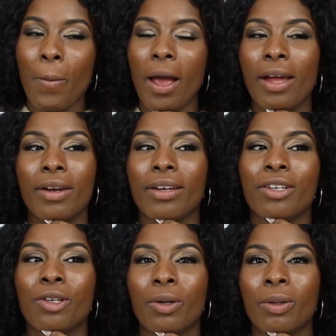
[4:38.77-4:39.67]
And,
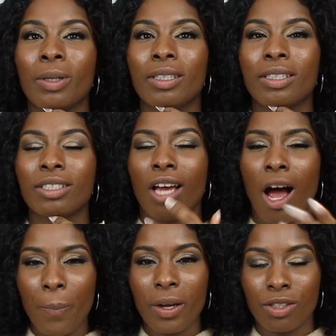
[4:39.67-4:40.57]
the
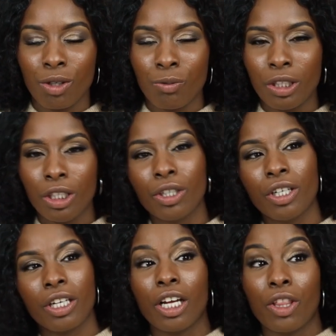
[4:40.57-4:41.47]
topics are really
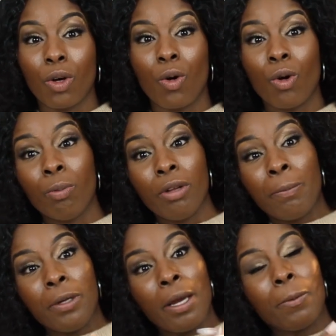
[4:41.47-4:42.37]
good in the old
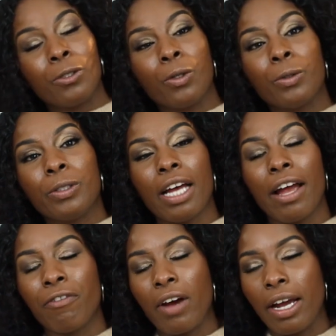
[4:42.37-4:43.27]
Blippi episodes.
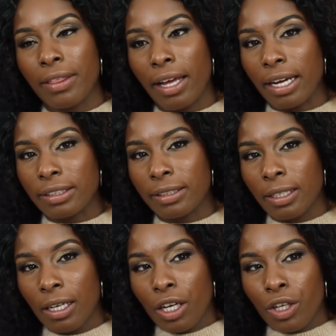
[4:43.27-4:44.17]
I find that,
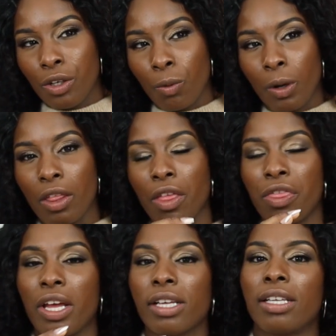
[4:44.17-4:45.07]
one of the
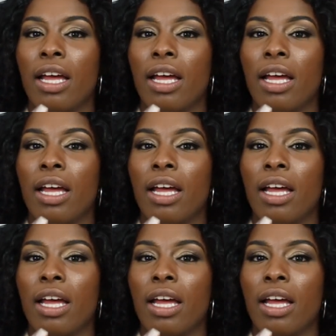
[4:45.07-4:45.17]
things